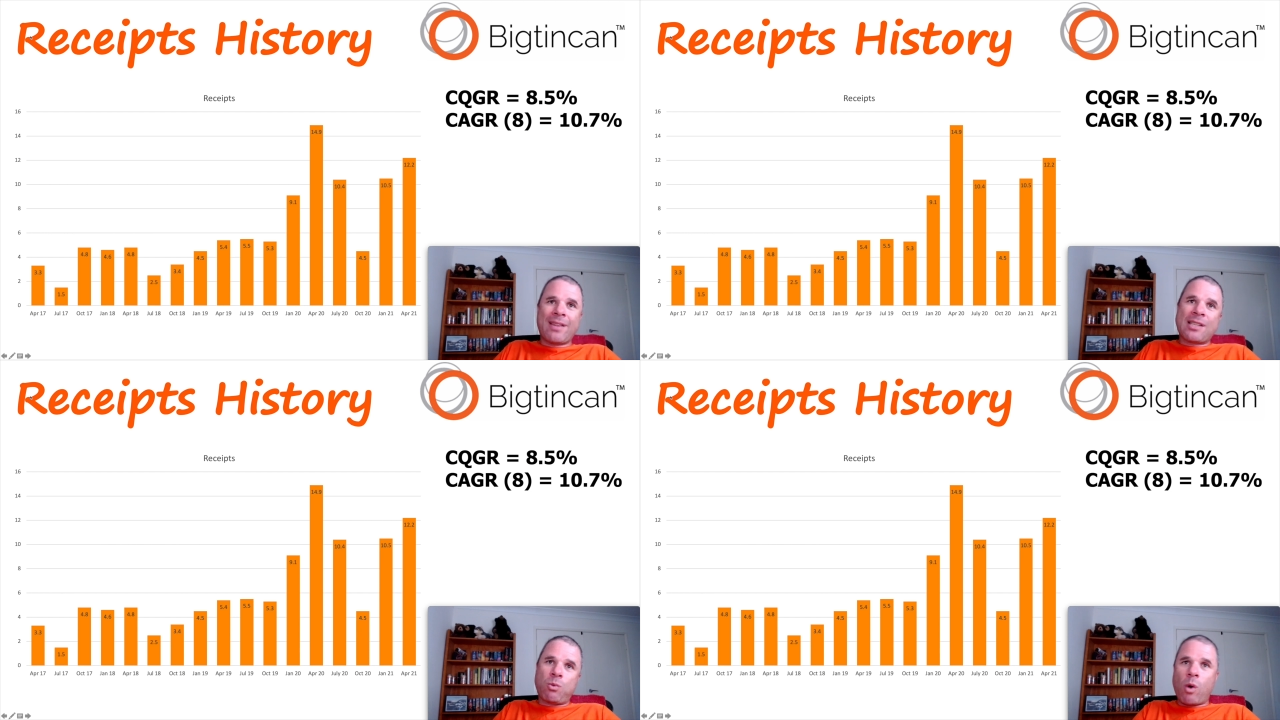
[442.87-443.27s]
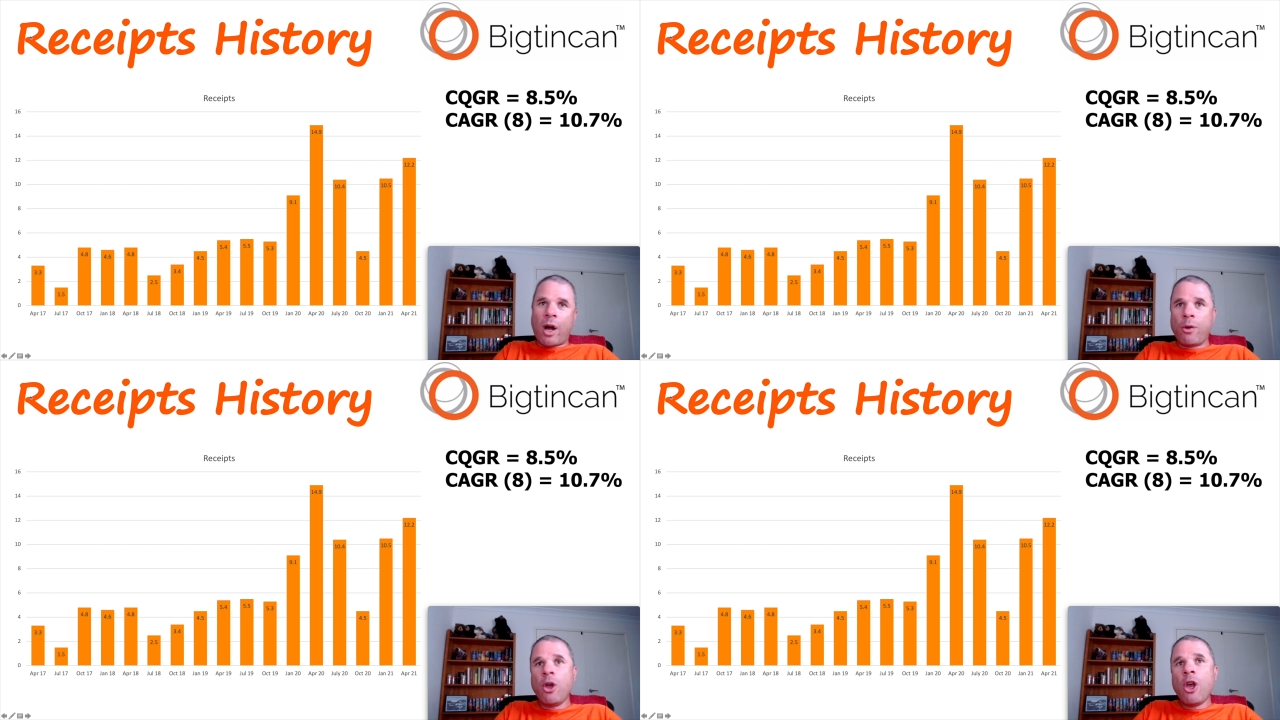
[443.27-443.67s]
and that's
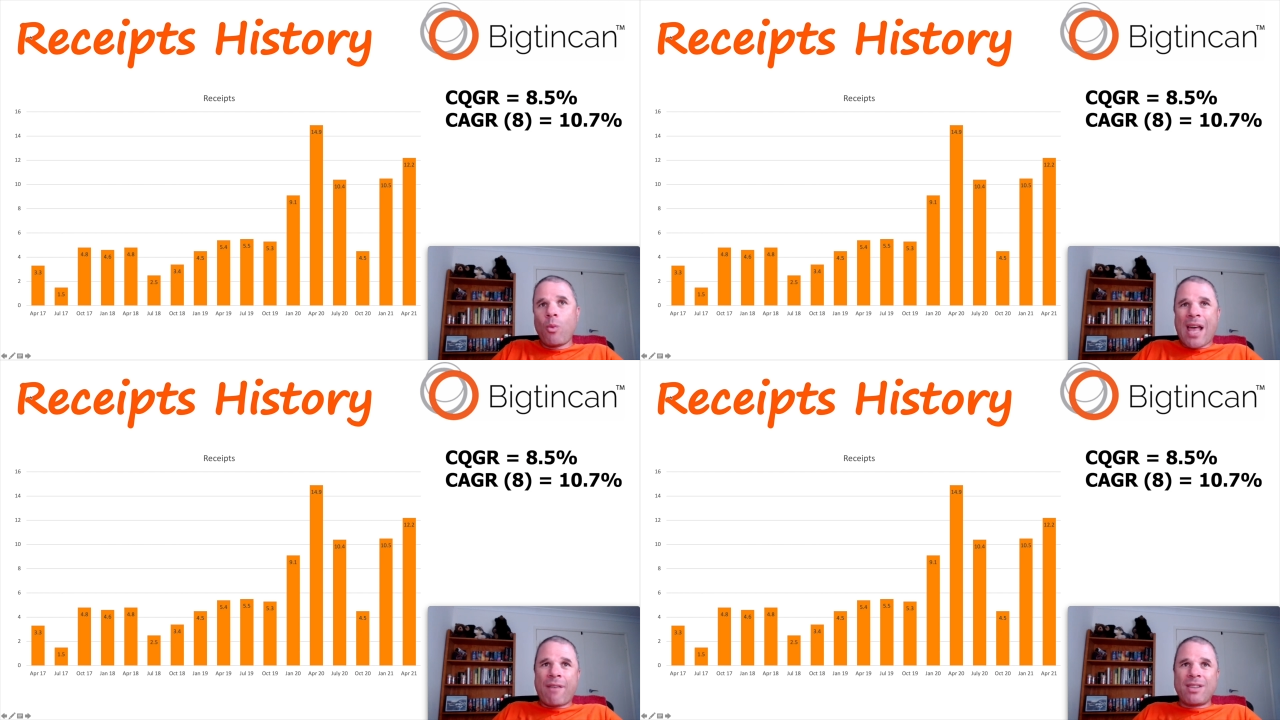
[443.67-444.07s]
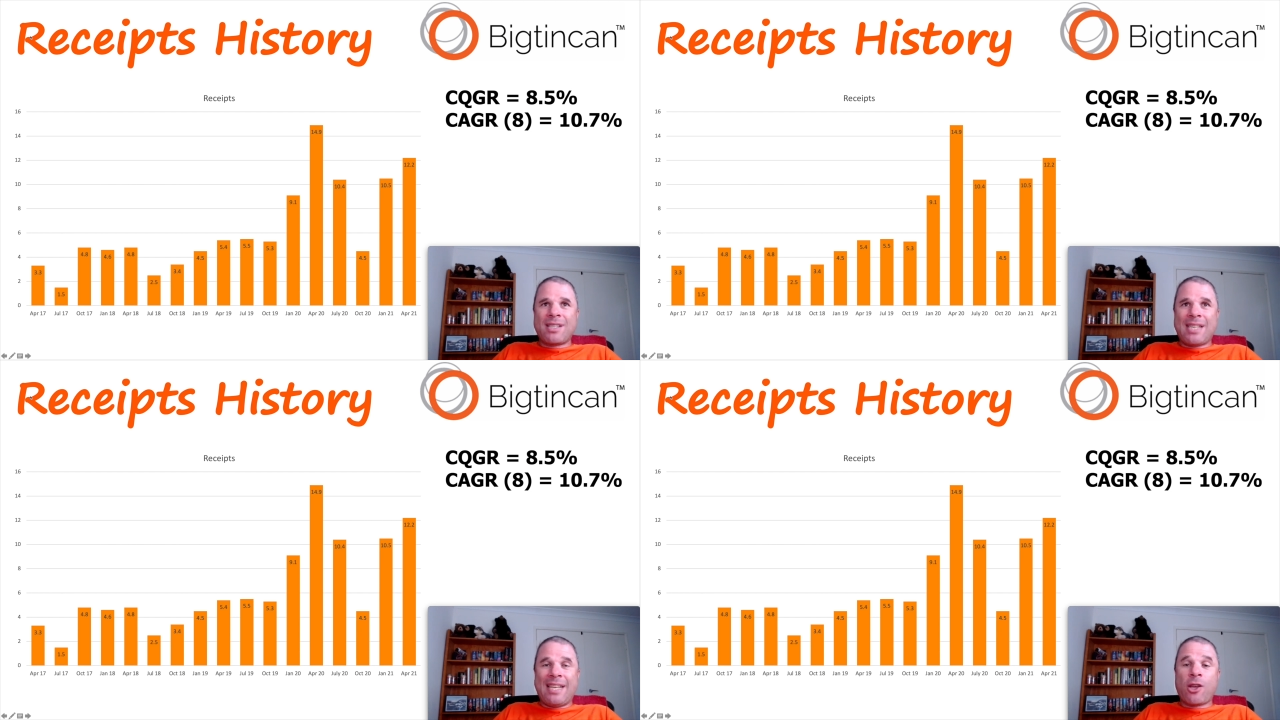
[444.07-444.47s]
why we haven't
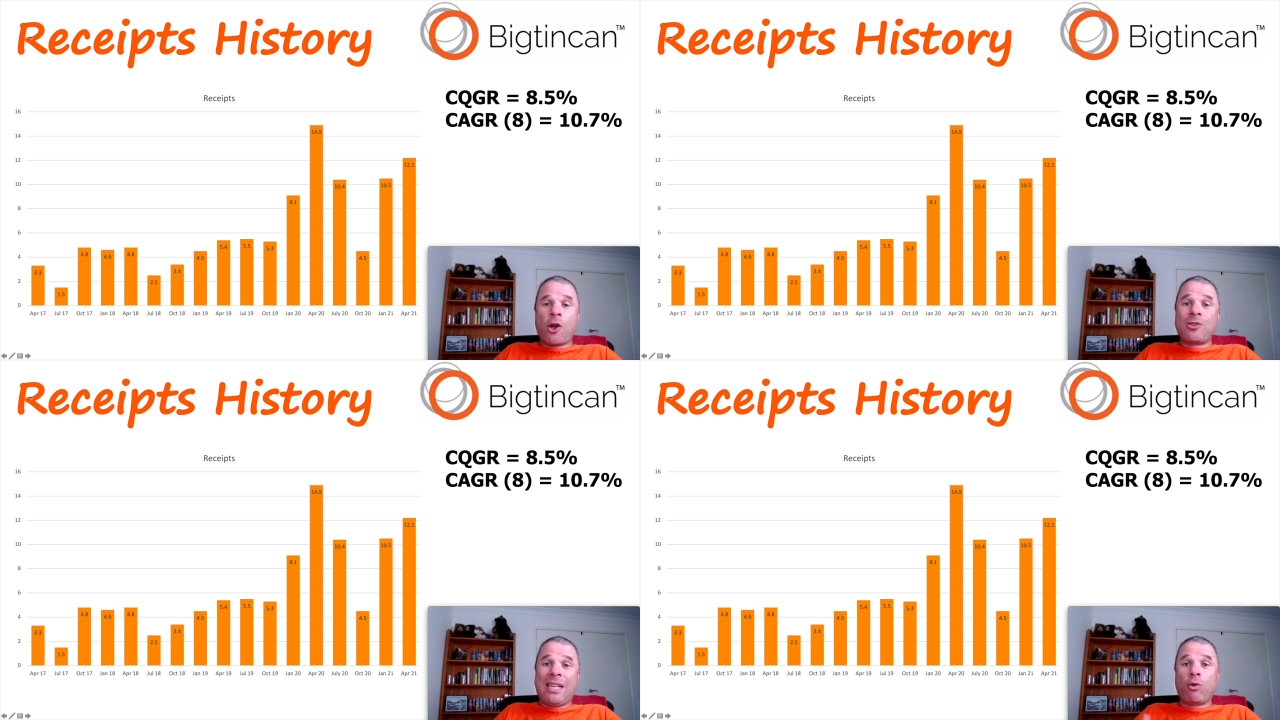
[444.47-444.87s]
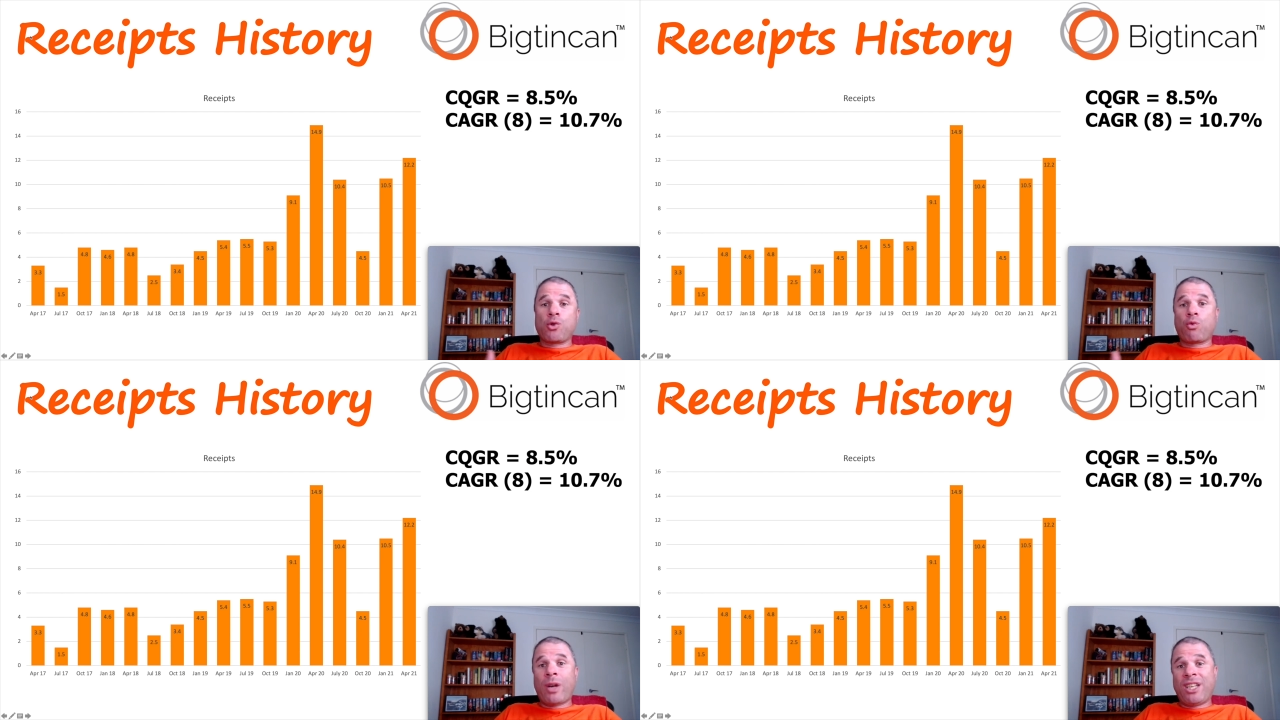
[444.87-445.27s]
seen those
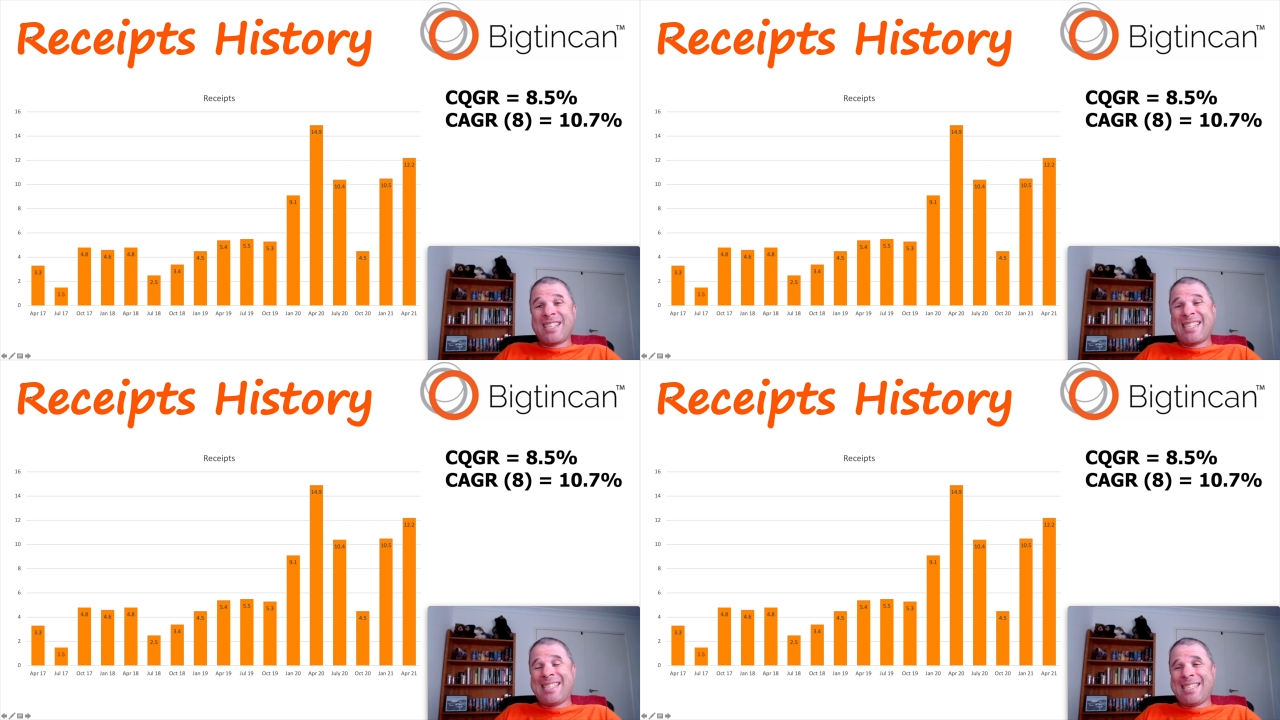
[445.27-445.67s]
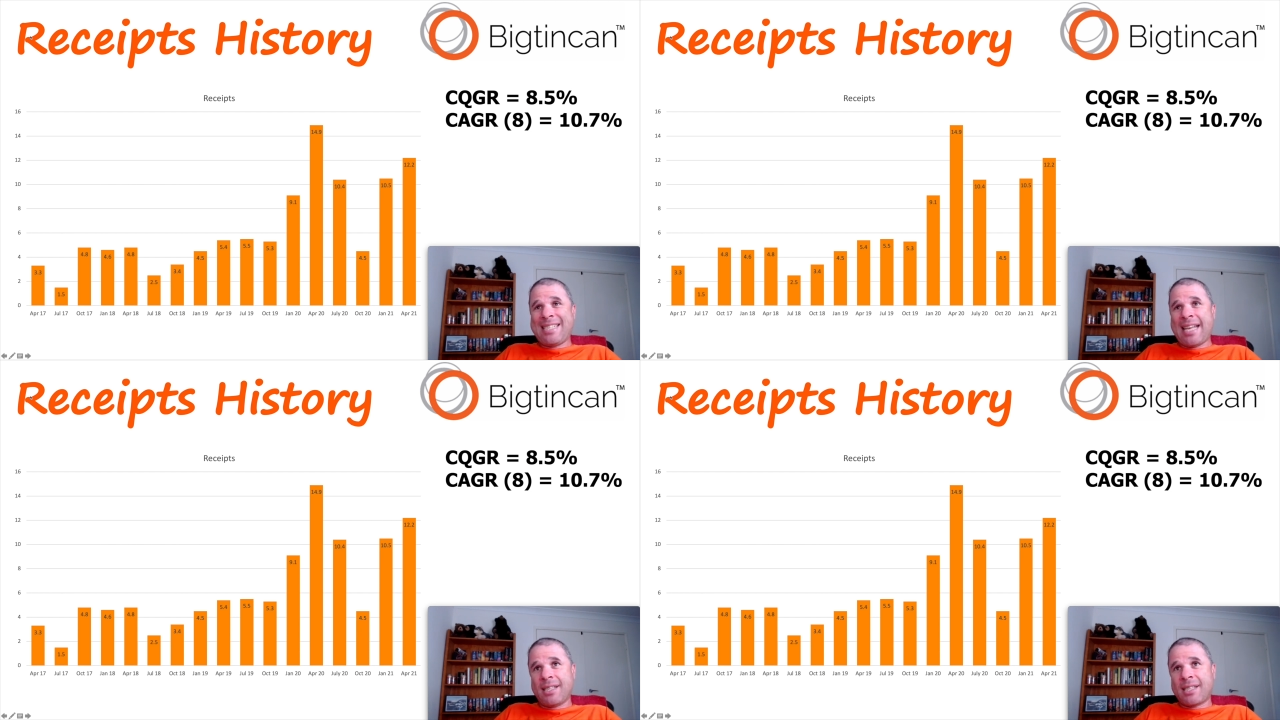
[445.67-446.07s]
levels reached
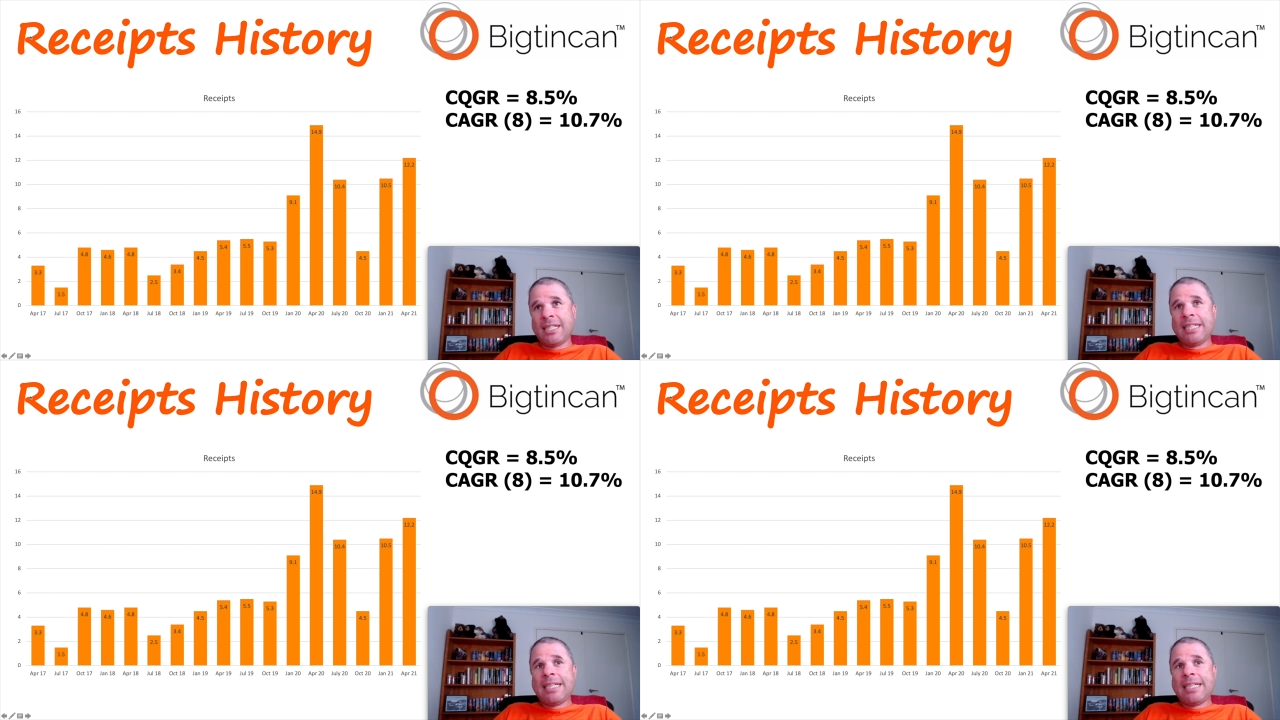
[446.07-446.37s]
since.